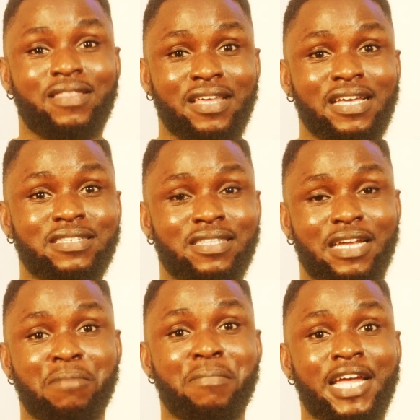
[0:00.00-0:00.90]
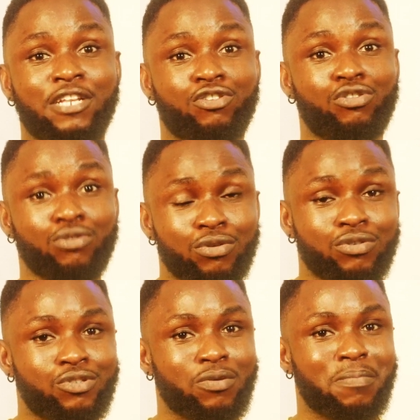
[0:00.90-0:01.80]
things that men do
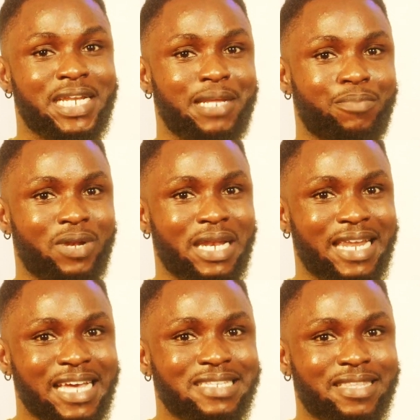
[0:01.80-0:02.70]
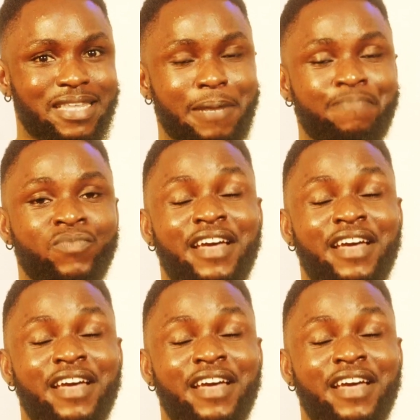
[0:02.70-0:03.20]
to manipulate them,